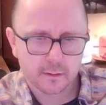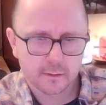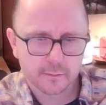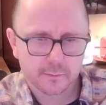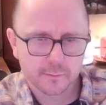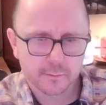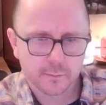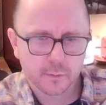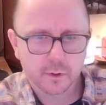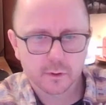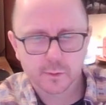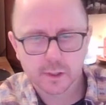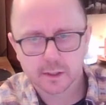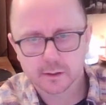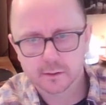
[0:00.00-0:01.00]
Oh, well,
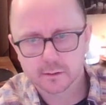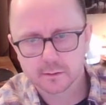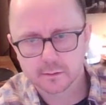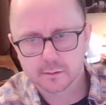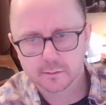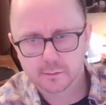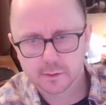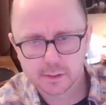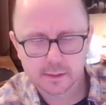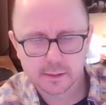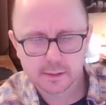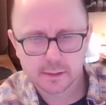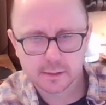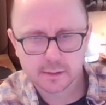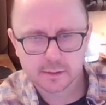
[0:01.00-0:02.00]
what's this? This
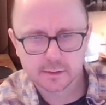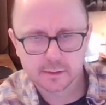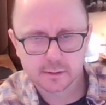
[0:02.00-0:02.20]
is